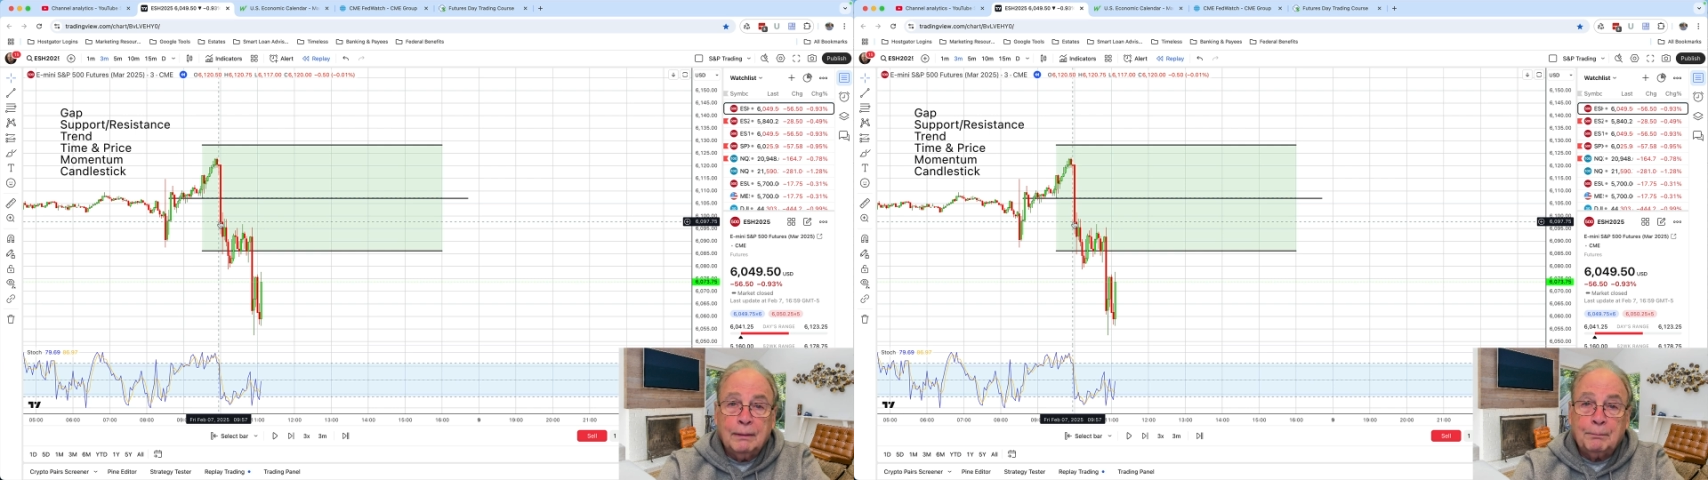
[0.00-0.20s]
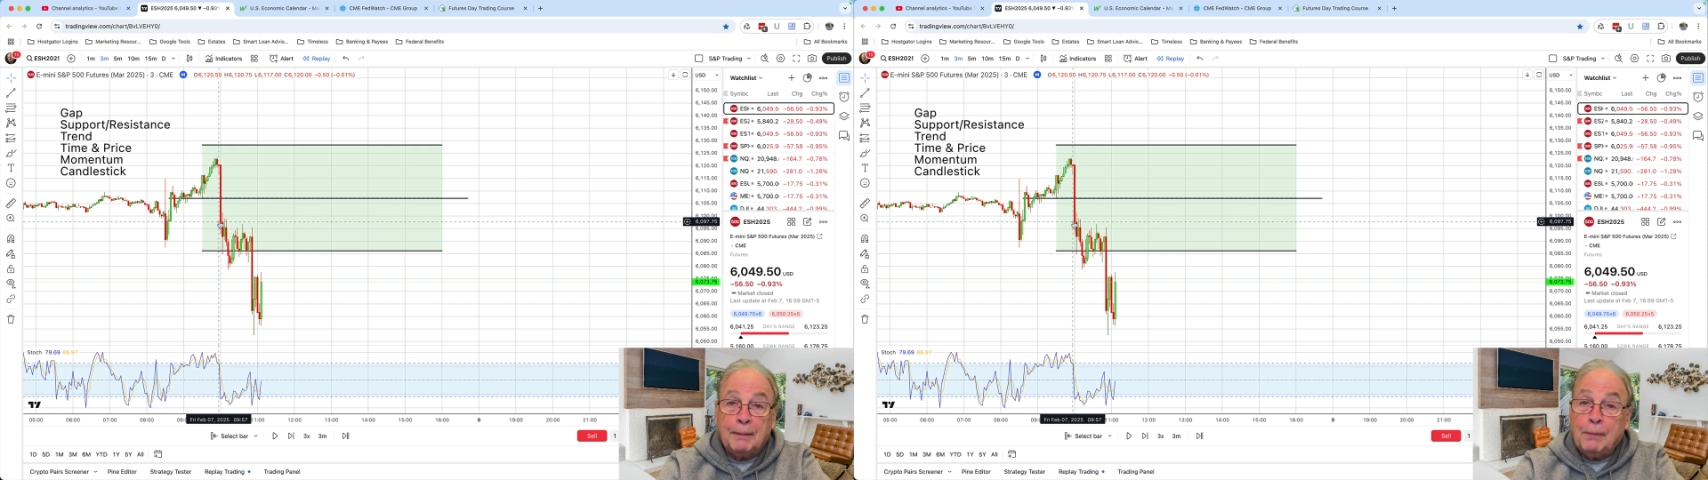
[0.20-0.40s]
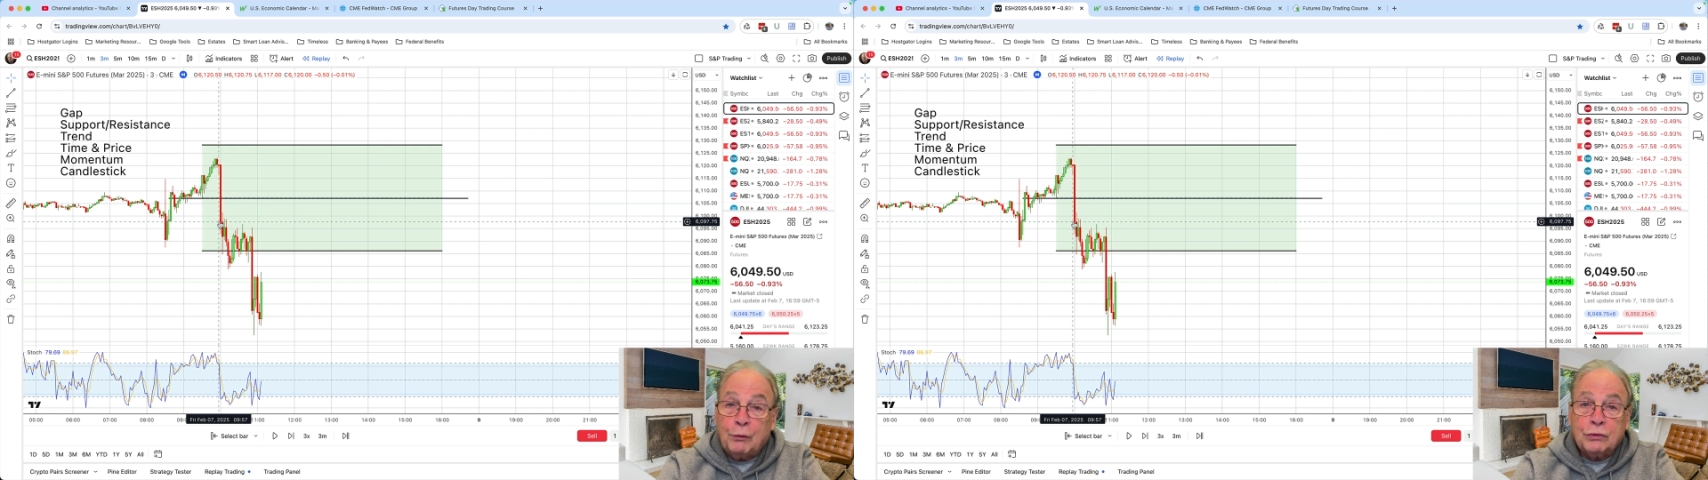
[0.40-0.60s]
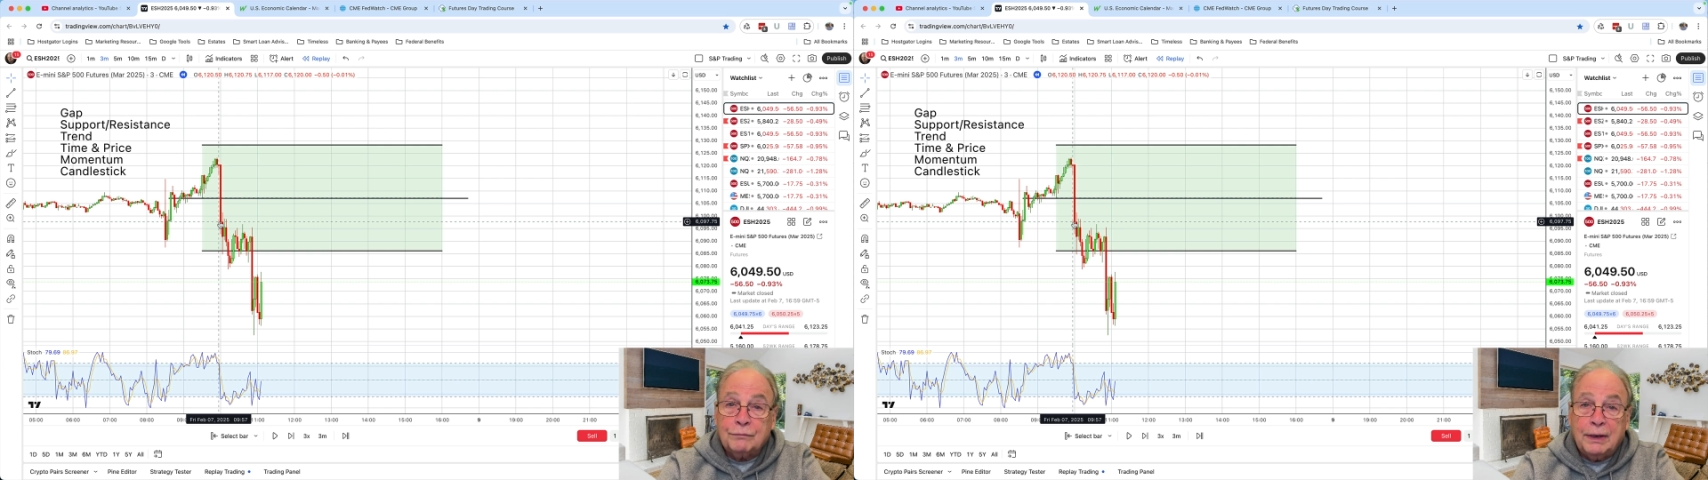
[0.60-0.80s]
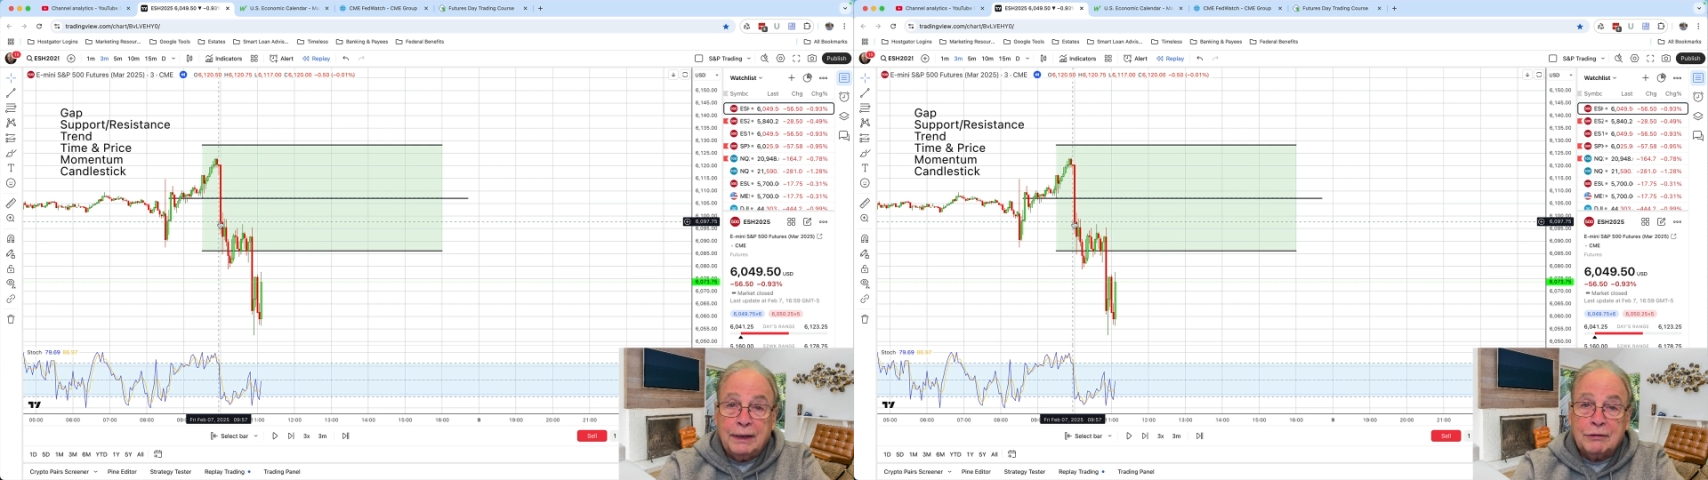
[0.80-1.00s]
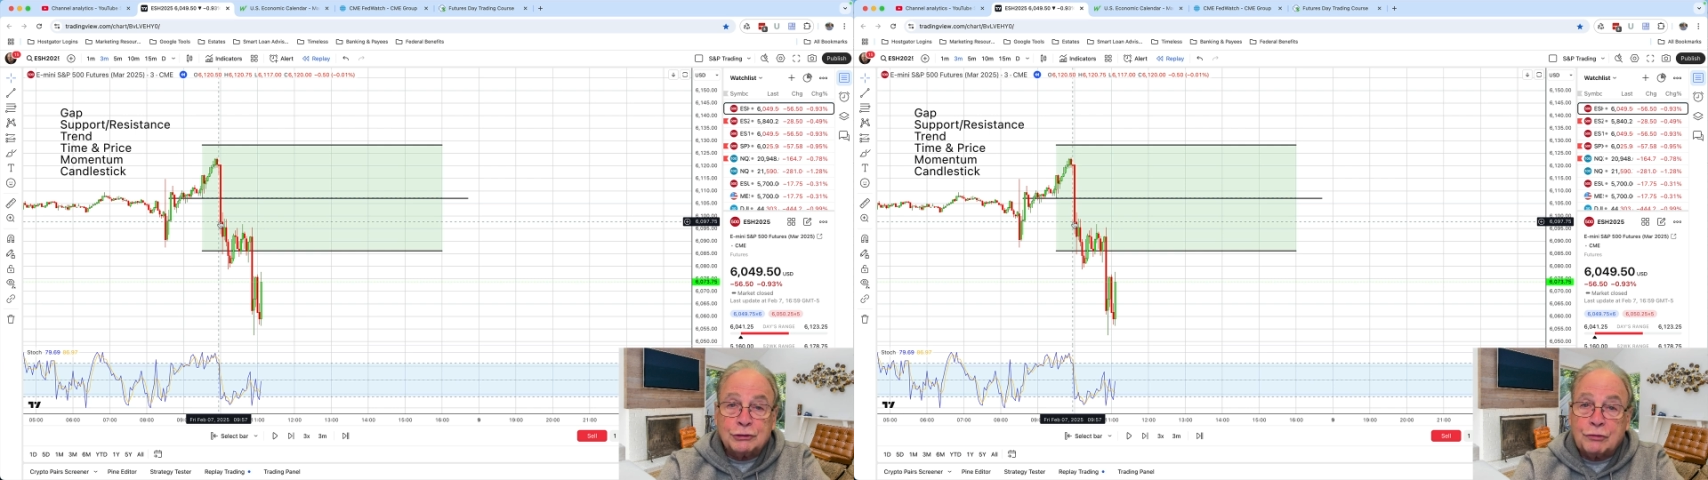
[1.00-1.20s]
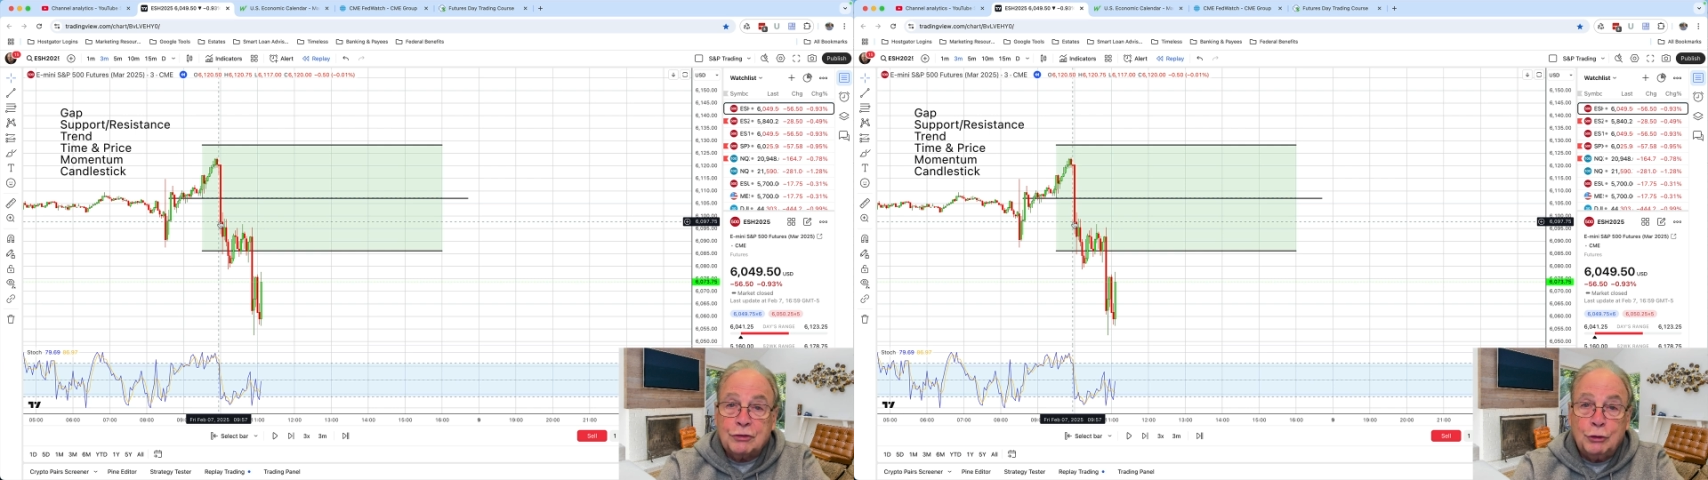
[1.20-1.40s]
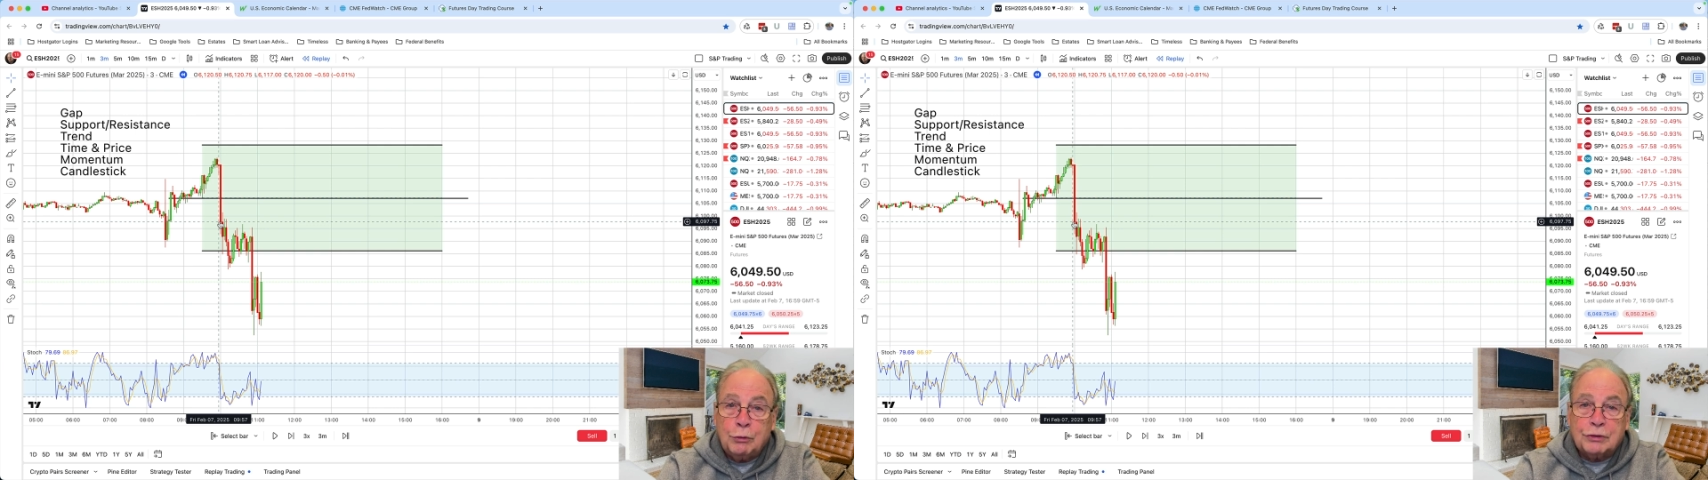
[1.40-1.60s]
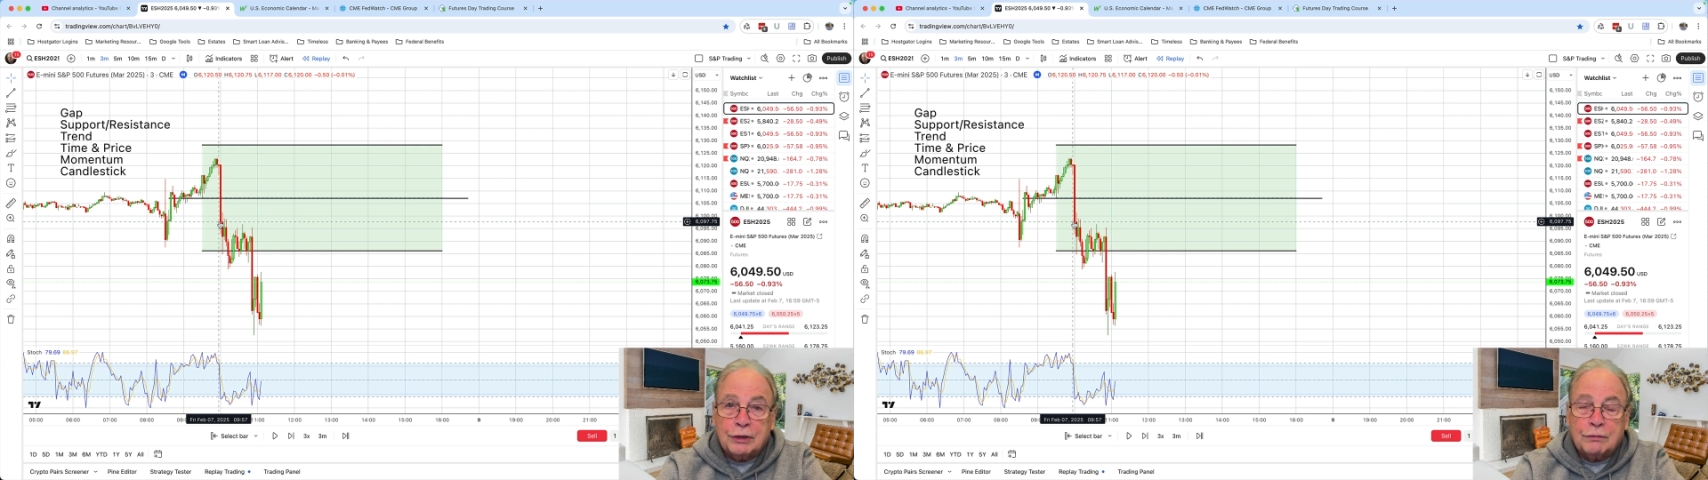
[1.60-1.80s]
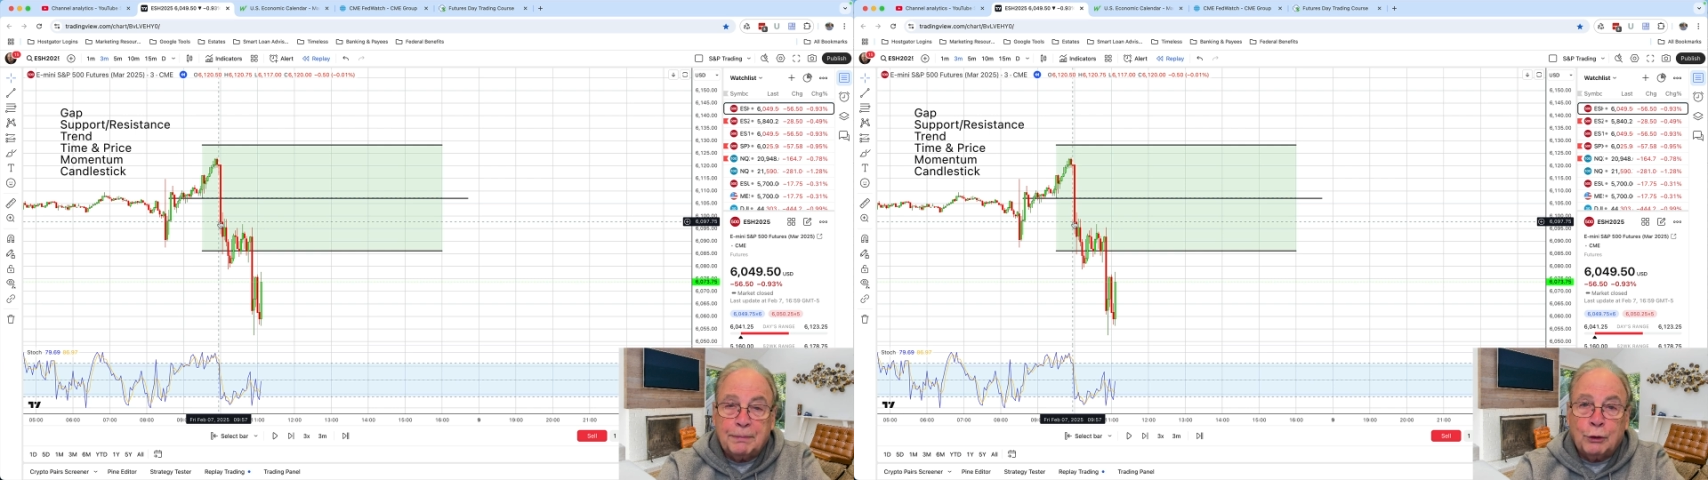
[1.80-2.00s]
But most of it is just
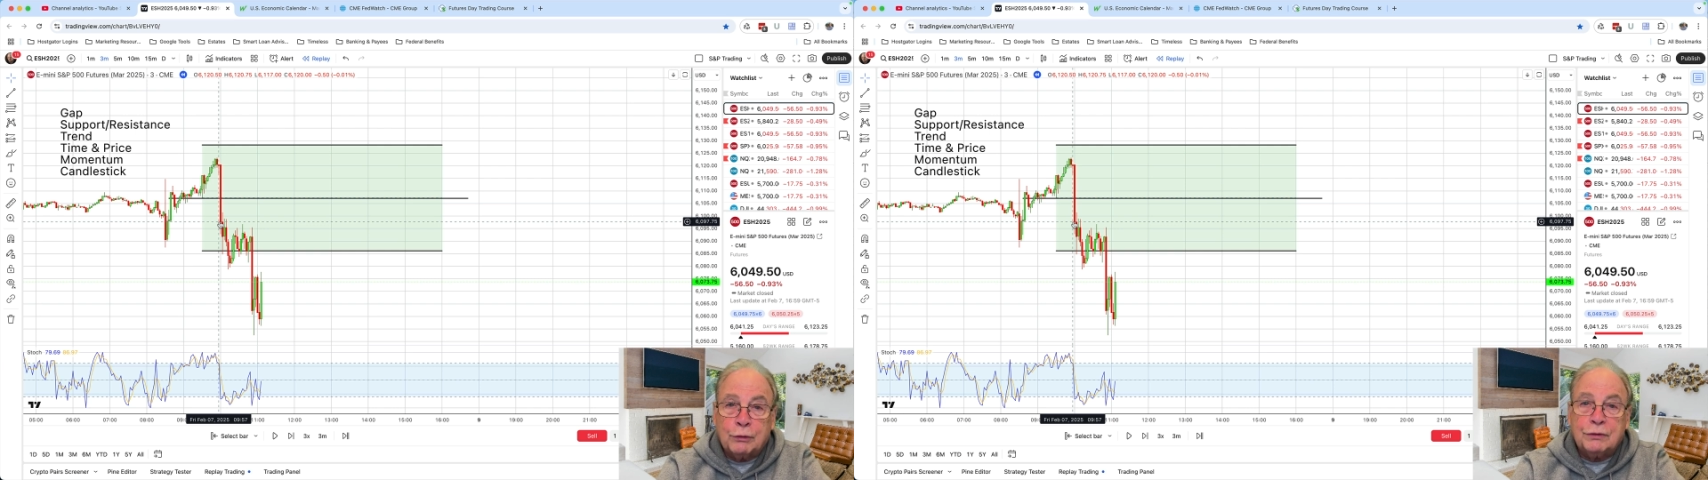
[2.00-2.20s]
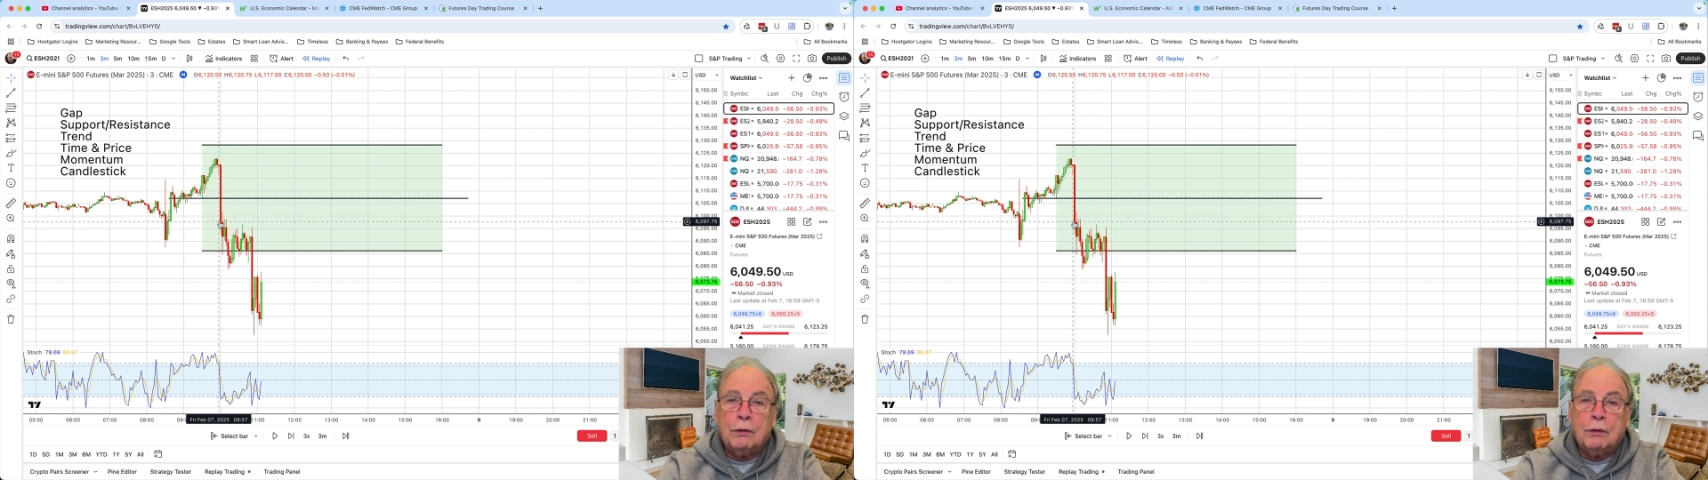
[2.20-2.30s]
useless because